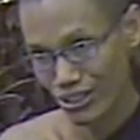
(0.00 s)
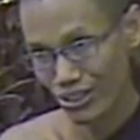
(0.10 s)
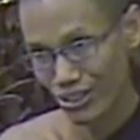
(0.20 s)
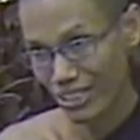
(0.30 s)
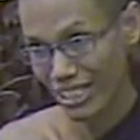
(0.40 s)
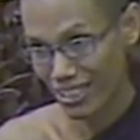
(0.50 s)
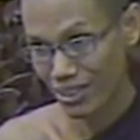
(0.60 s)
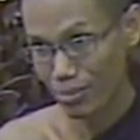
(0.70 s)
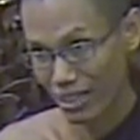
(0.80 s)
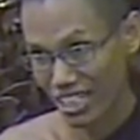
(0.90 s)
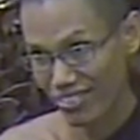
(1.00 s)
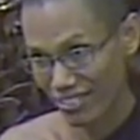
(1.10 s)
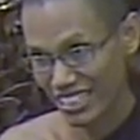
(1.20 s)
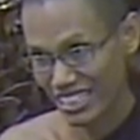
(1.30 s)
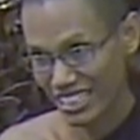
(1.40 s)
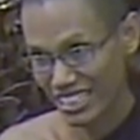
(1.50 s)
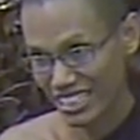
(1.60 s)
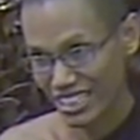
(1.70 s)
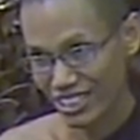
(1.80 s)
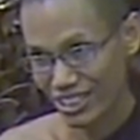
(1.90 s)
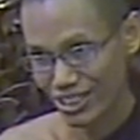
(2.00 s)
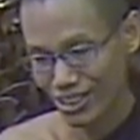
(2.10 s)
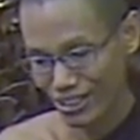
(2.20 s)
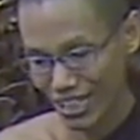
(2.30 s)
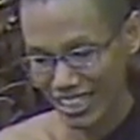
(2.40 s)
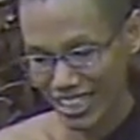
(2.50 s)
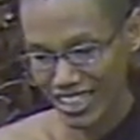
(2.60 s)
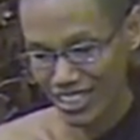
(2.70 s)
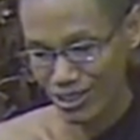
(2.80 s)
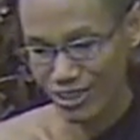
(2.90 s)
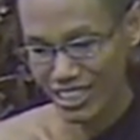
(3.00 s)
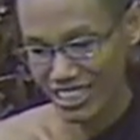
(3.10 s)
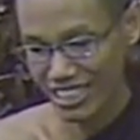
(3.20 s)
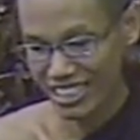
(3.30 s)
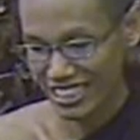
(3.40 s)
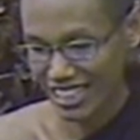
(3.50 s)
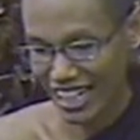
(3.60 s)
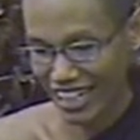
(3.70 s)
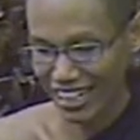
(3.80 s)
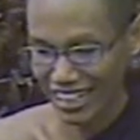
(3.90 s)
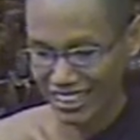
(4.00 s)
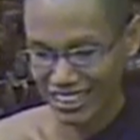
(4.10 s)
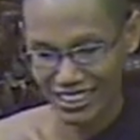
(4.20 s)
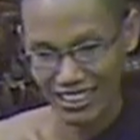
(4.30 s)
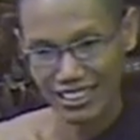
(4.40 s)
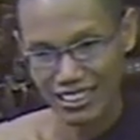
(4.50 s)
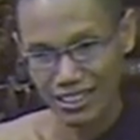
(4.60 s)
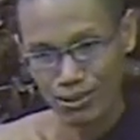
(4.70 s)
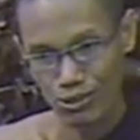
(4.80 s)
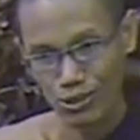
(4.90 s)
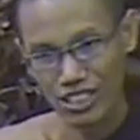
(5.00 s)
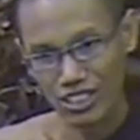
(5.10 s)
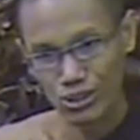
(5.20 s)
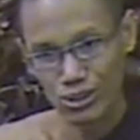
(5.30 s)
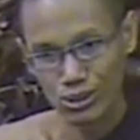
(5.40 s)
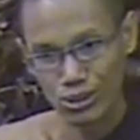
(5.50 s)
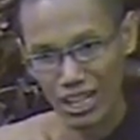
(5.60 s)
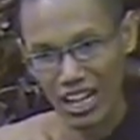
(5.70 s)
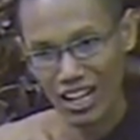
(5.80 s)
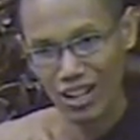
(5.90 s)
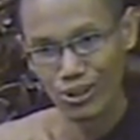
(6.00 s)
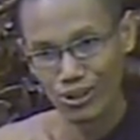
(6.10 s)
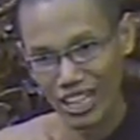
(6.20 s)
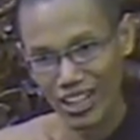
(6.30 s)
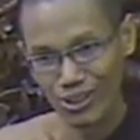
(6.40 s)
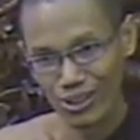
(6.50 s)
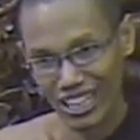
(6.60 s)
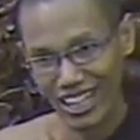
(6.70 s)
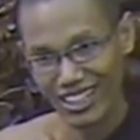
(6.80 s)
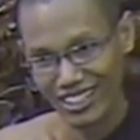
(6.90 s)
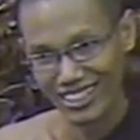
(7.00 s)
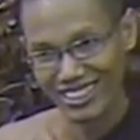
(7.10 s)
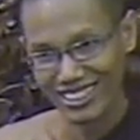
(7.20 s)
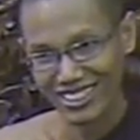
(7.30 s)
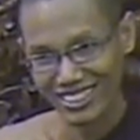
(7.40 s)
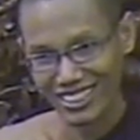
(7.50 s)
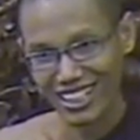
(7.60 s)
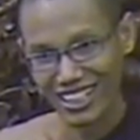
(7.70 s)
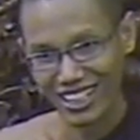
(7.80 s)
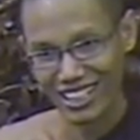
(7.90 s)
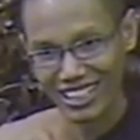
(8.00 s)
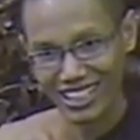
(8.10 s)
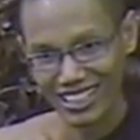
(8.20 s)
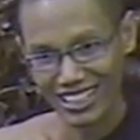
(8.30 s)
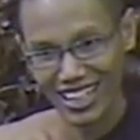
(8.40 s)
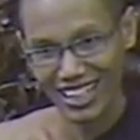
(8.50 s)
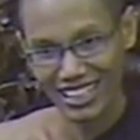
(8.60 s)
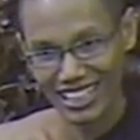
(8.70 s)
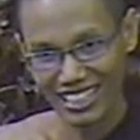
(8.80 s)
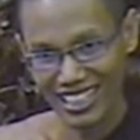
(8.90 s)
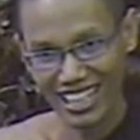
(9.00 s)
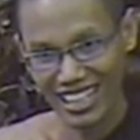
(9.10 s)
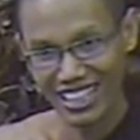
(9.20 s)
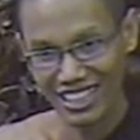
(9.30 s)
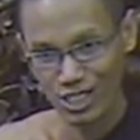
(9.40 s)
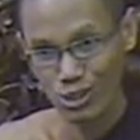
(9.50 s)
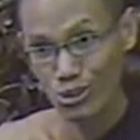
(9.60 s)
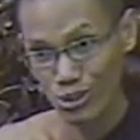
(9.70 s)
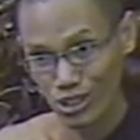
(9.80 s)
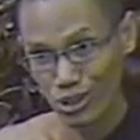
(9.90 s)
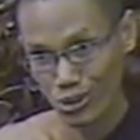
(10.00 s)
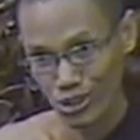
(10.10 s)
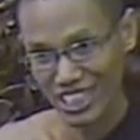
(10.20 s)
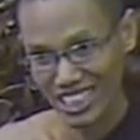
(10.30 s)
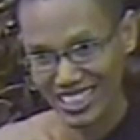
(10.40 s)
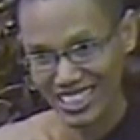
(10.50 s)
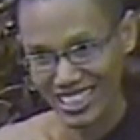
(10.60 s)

So that is a benefit. So other educations are like If, eh, when you are older and older, uh, less, and, less and less use, use